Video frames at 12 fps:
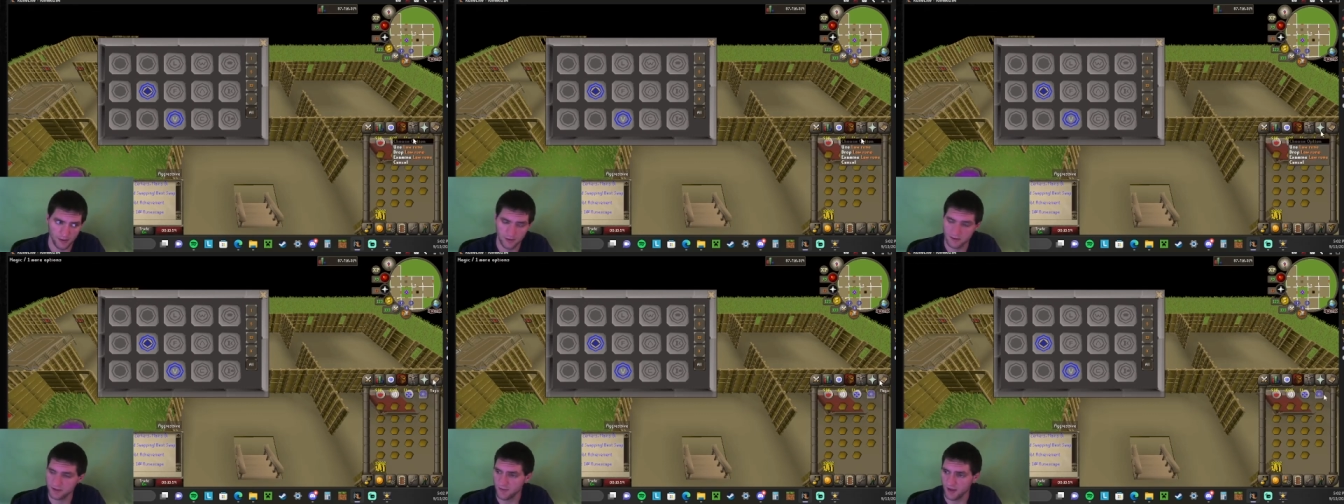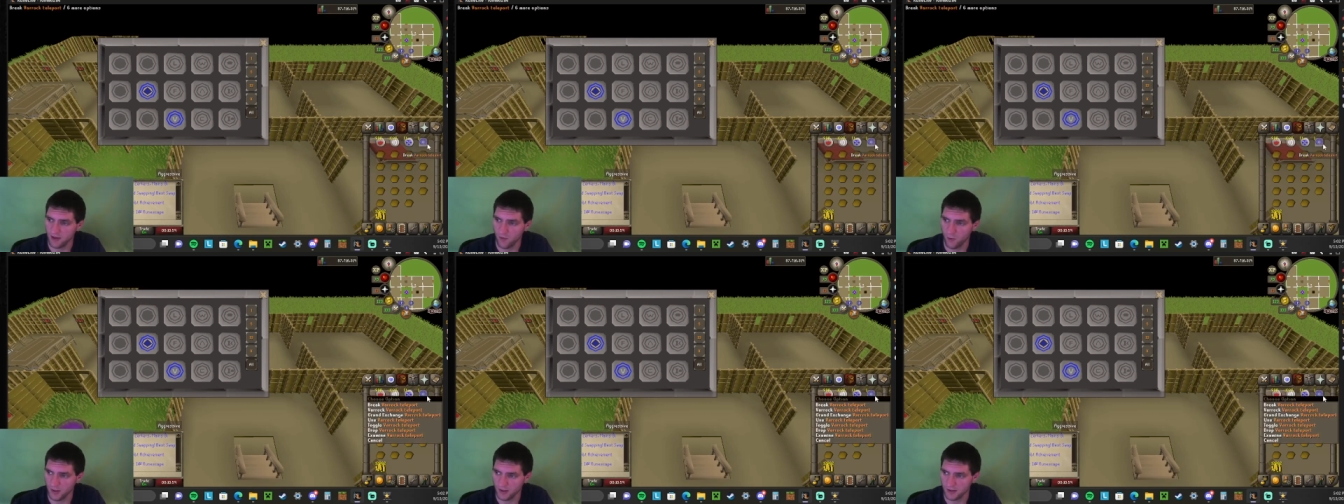to make
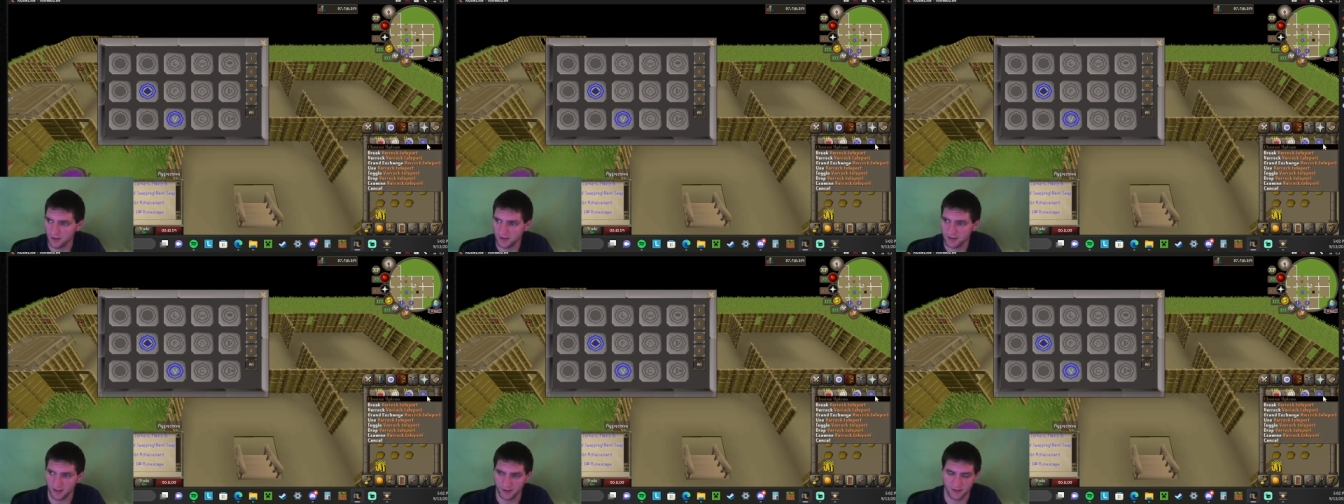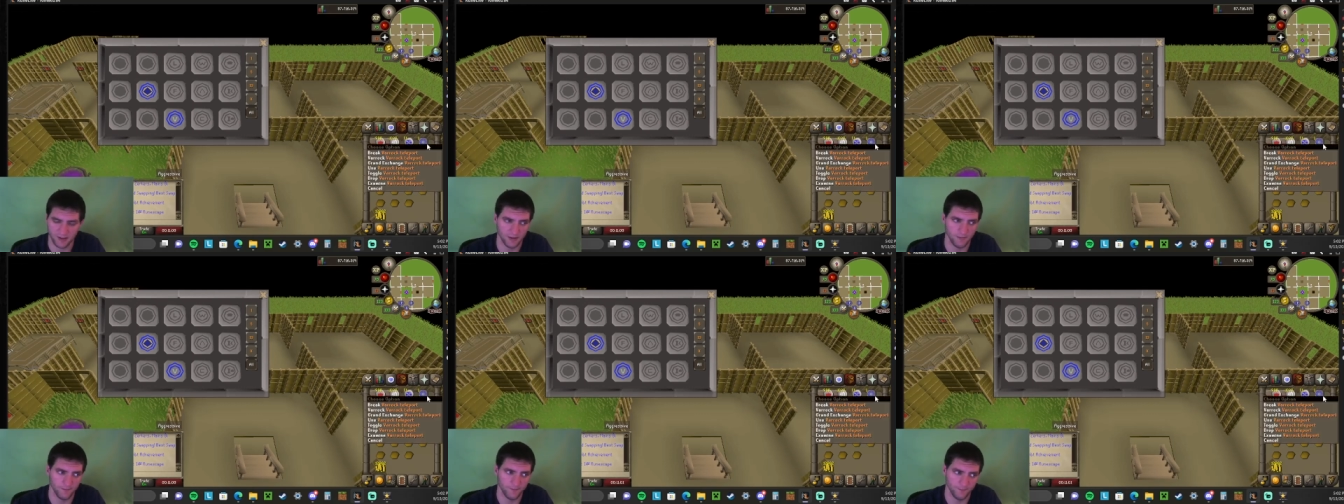one tele
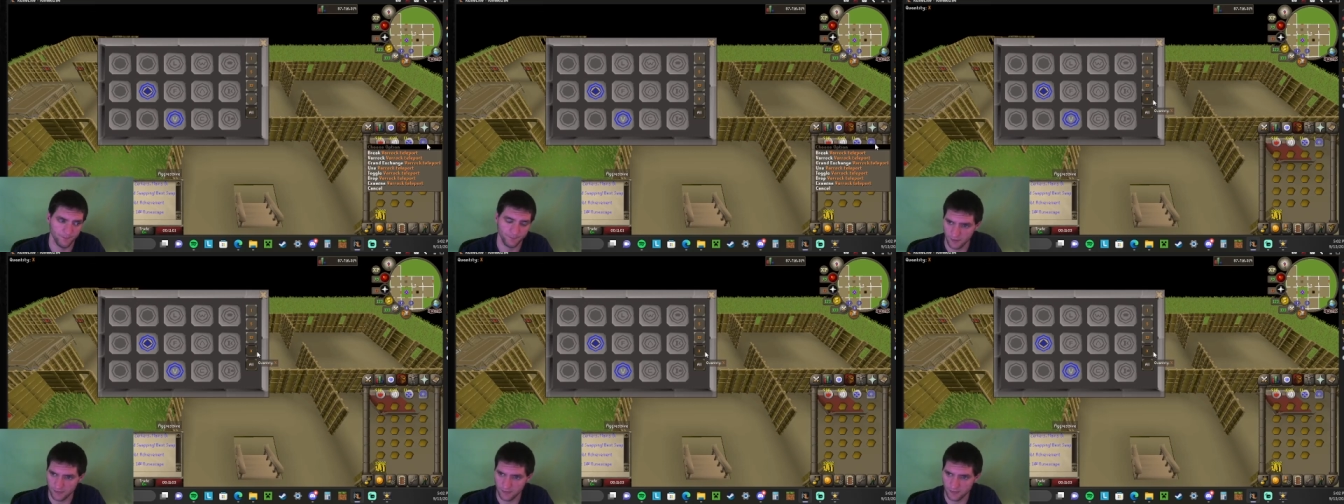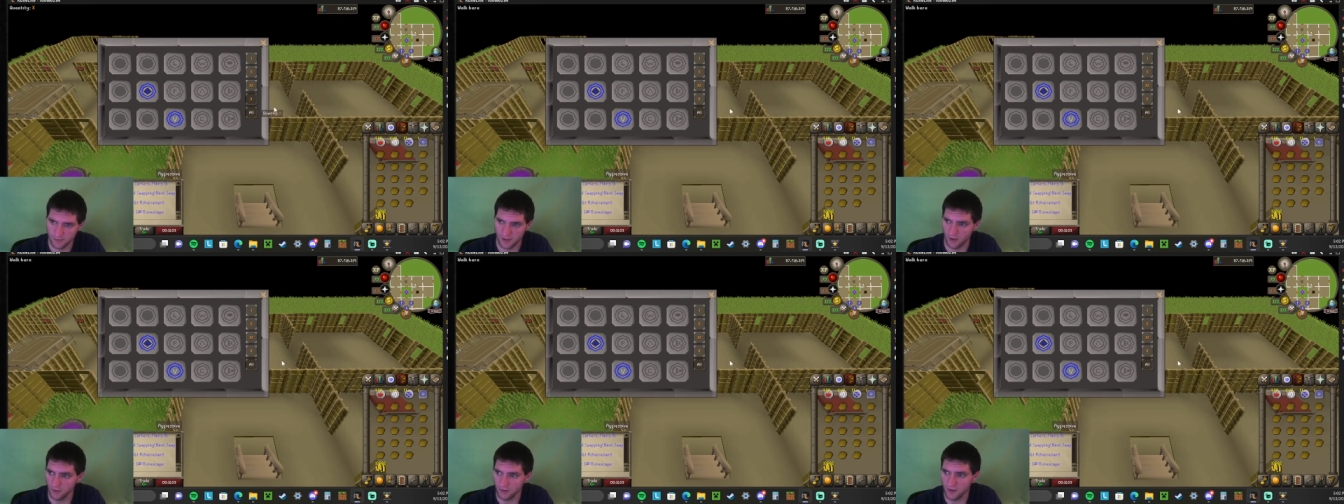tab. The
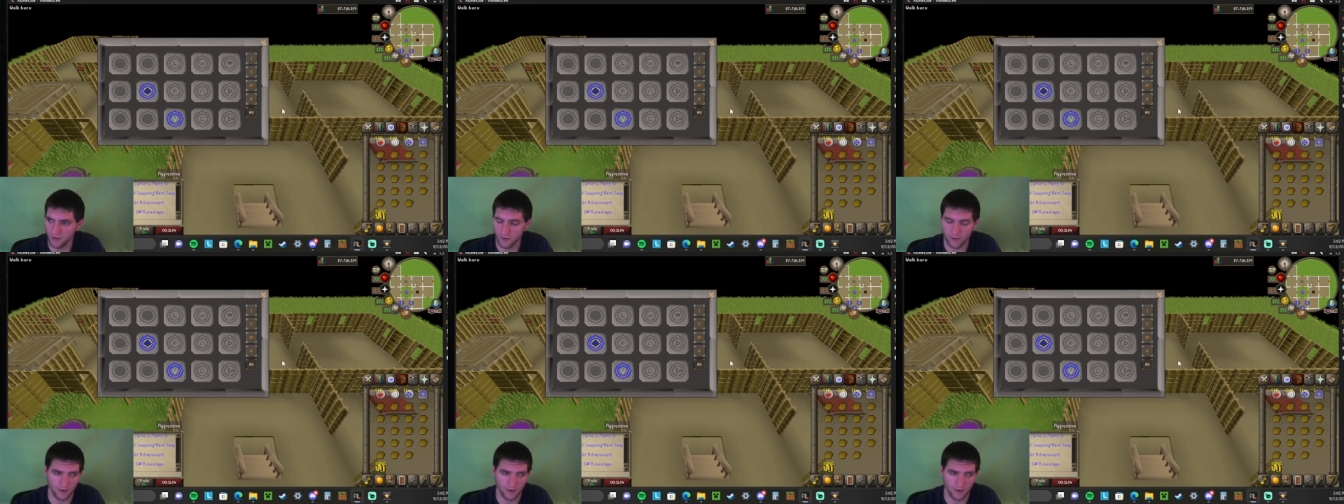only other